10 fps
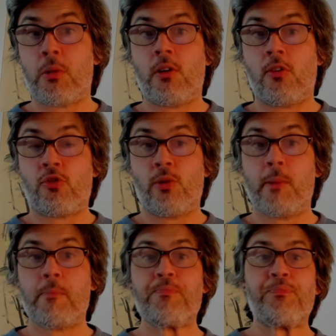in
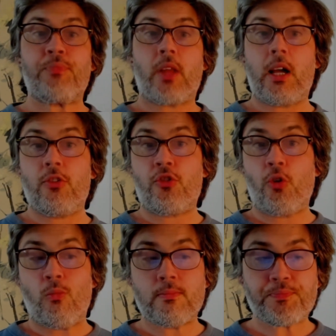history. And
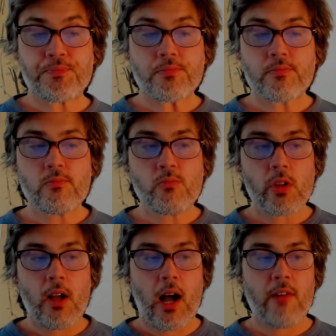so
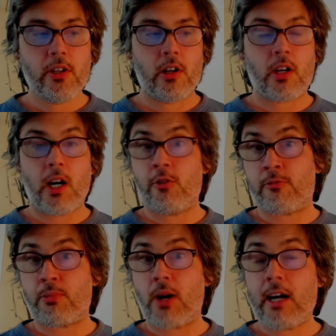having a kind
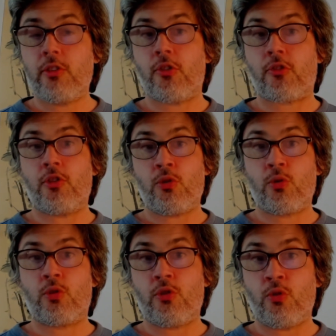of practice that you
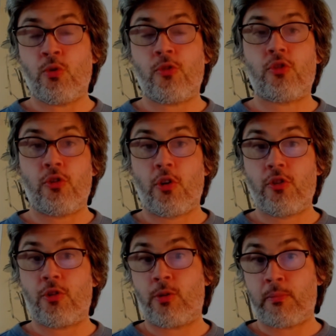could use to
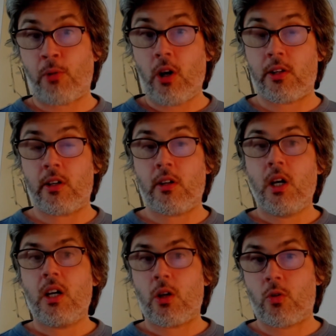nurture your body
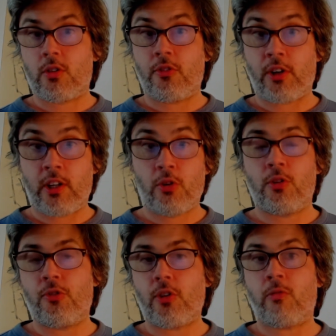in order to heal
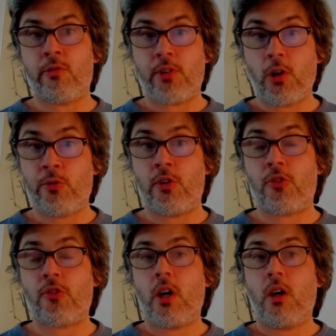yourself of
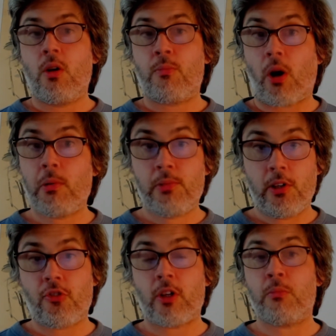illness
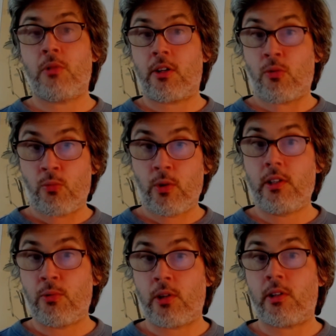probably seemed like a
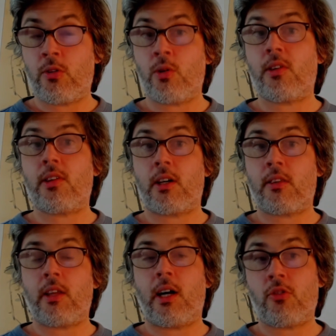really, really good thing
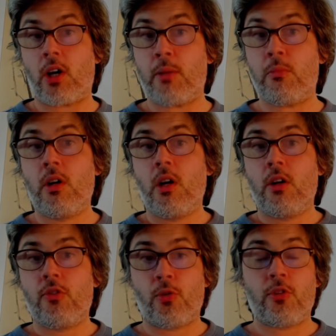at that time.
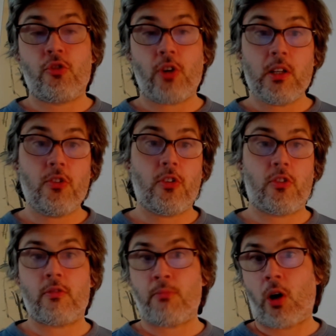So the
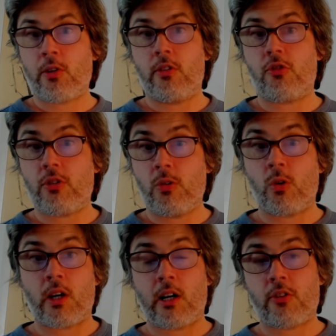genesis of modern
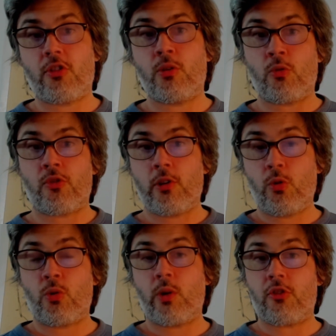Qigong actually was
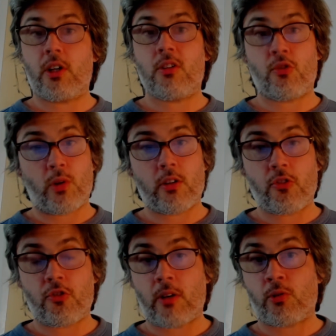Liu Guizhen, as well
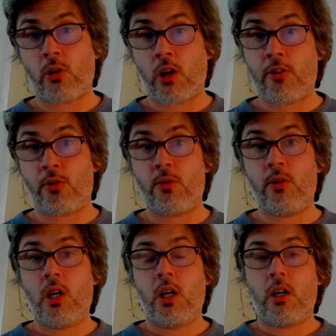as several other
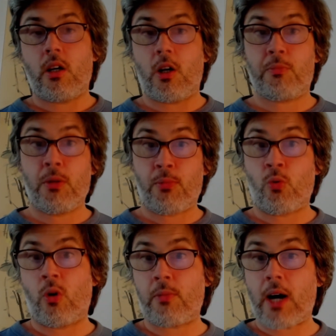people
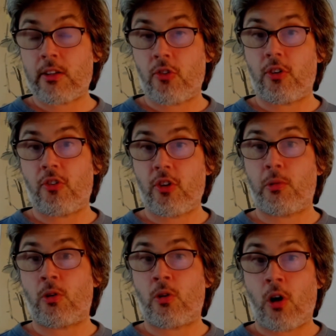who were practicing
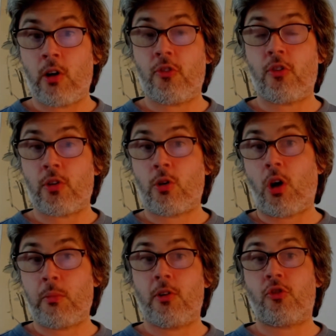similar arts in the
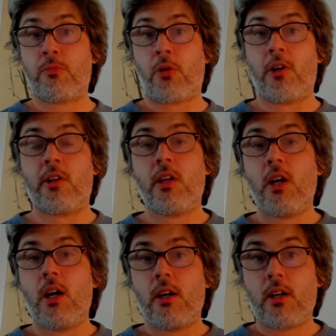Communist Party,
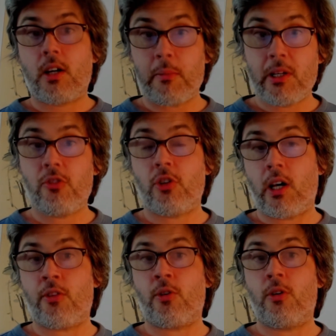coming
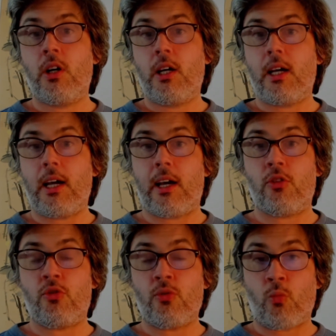together
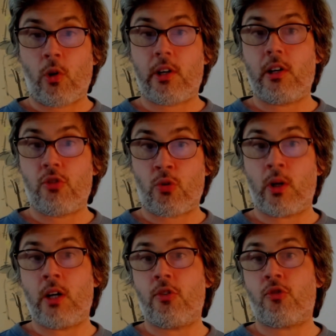and working to
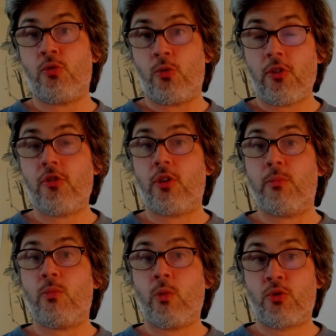create this new
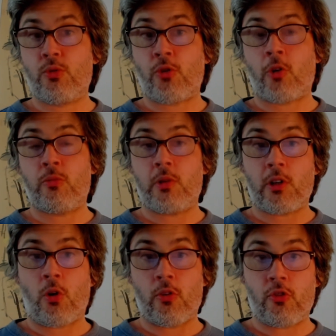system, which was ultimately
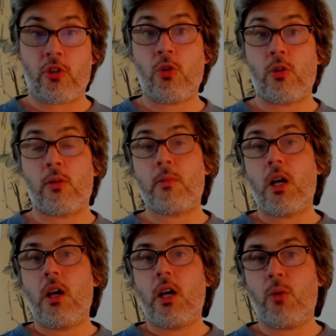called Qigong.
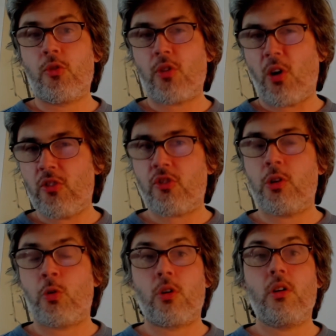It was called
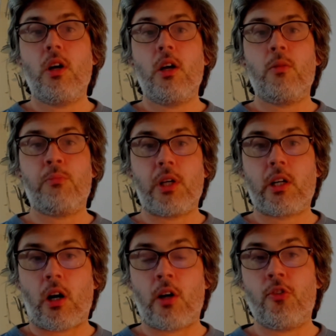Qigong
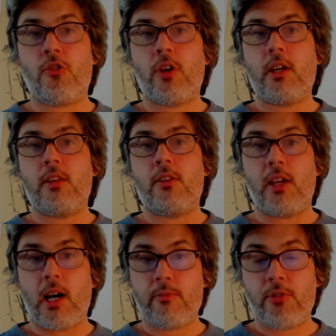because
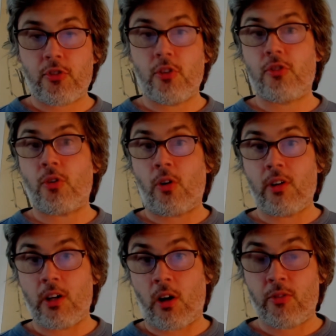the emphasis
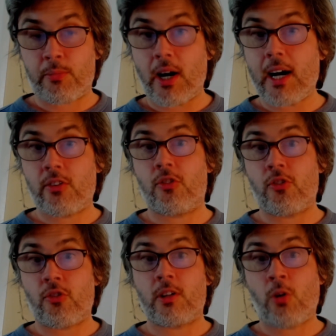of the practice
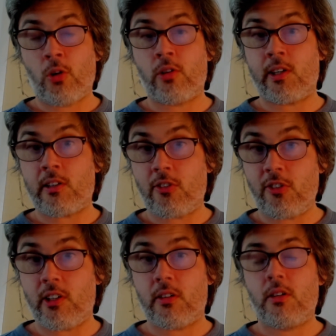is on cultivating
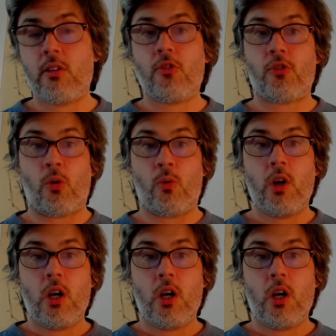qi. So